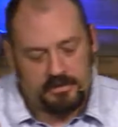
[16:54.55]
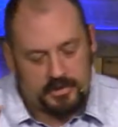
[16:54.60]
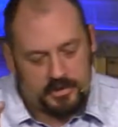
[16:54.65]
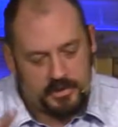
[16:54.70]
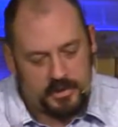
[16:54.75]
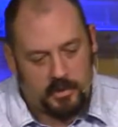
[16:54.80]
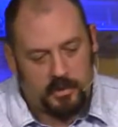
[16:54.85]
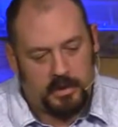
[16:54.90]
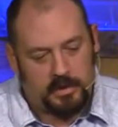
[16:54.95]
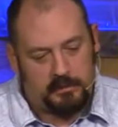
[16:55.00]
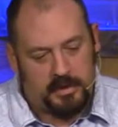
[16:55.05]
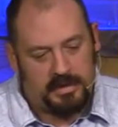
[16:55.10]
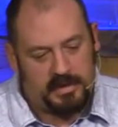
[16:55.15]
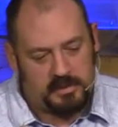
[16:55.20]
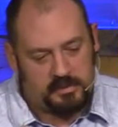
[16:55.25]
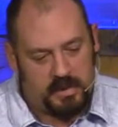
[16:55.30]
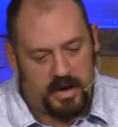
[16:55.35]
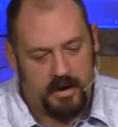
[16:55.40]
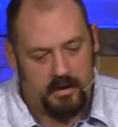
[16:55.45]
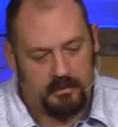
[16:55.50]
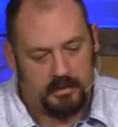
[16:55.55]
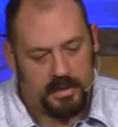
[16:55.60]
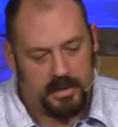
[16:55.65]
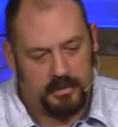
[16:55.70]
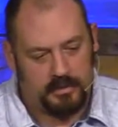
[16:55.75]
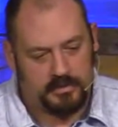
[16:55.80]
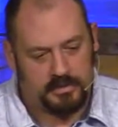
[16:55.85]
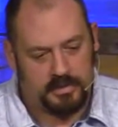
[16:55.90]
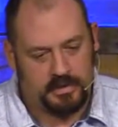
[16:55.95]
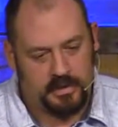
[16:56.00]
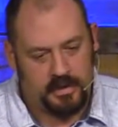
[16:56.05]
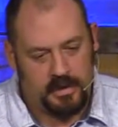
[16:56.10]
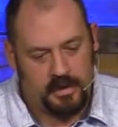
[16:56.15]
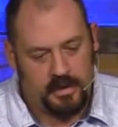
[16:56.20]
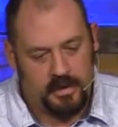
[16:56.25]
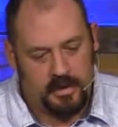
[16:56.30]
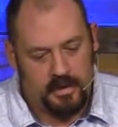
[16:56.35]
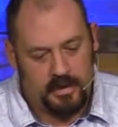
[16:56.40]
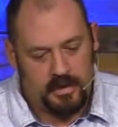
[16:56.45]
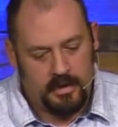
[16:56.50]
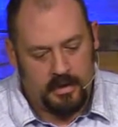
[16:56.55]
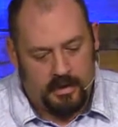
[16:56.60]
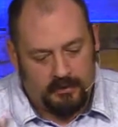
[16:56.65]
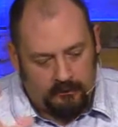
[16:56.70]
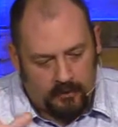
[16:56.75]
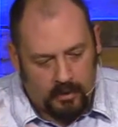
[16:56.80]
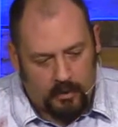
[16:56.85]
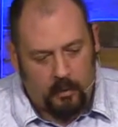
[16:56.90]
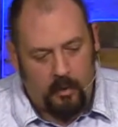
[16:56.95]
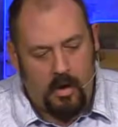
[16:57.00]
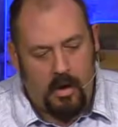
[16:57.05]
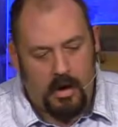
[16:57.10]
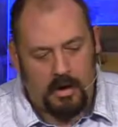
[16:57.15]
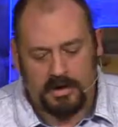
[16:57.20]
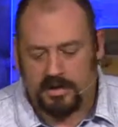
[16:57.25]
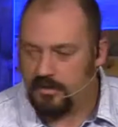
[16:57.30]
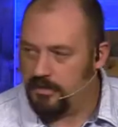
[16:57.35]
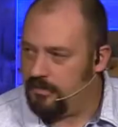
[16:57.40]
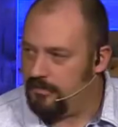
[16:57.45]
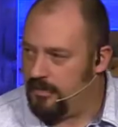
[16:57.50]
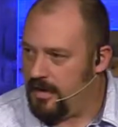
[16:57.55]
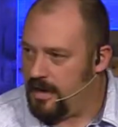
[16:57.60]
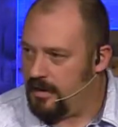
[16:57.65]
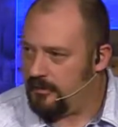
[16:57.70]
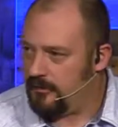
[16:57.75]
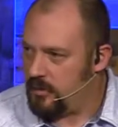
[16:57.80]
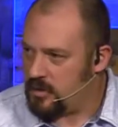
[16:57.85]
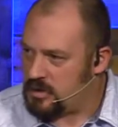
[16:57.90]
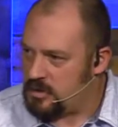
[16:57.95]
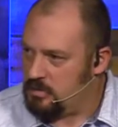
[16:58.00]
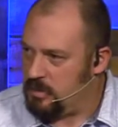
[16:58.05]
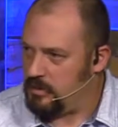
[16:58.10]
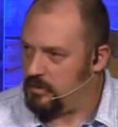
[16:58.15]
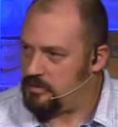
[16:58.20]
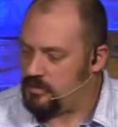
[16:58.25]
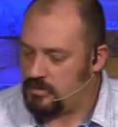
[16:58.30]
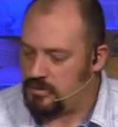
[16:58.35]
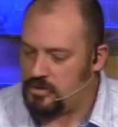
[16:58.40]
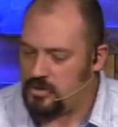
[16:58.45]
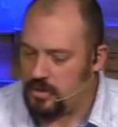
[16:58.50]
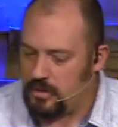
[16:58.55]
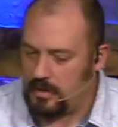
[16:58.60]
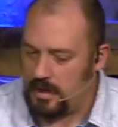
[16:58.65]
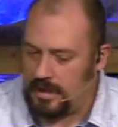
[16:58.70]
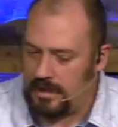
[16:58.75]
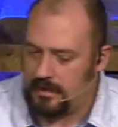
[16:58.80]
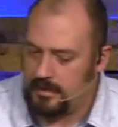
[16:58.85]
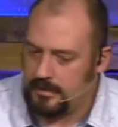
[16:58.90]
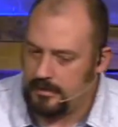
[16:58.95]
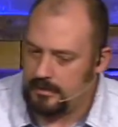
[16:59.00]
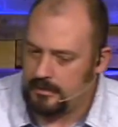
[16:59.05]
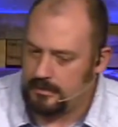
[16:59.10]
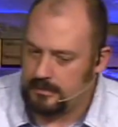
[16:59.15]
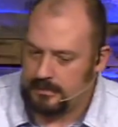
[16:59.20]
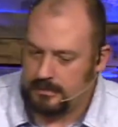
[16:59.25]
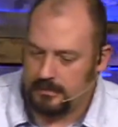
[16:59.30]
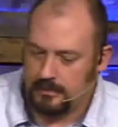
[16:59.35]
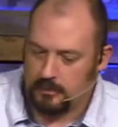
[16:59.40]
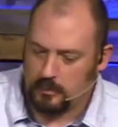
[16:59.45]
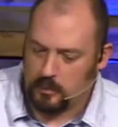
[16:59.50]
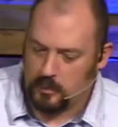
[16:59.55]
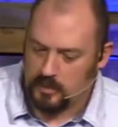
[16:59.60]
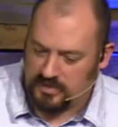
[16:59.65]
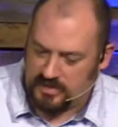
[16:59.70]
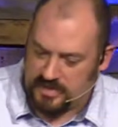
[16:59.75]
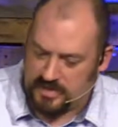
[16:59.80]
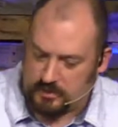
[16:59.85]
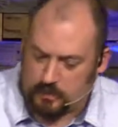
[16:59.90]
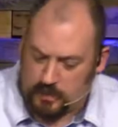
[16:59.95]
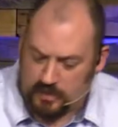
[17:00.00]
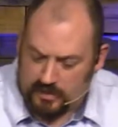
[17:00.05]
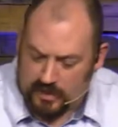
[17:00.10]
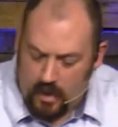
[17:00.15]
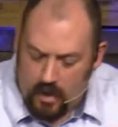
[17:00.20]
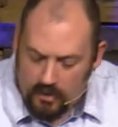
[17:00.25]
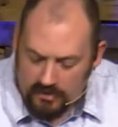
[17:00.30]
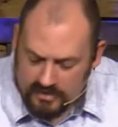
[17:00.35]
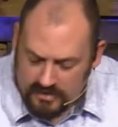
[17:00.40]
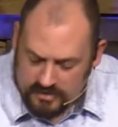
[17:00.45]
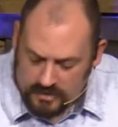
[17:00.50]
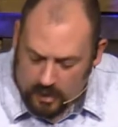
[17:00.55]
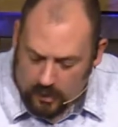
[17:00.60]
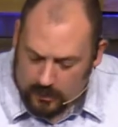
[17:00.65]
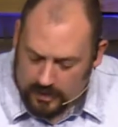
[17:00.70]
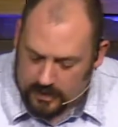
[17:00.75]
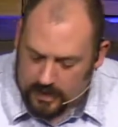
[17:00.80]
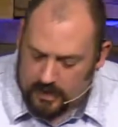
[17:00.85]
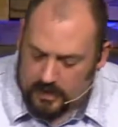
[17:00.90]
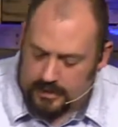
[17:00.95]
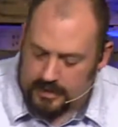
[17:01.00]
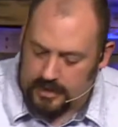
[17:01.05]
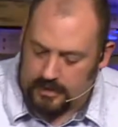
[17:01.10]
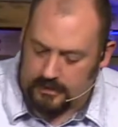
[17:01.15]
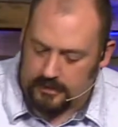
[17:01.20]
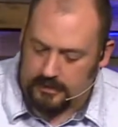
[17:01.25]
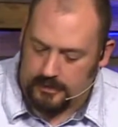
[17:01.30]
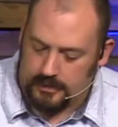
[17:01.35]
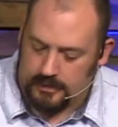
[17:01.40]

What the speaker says: to showing me these parallels of our walk in the faith, of our spiritual journey with all that's going on here.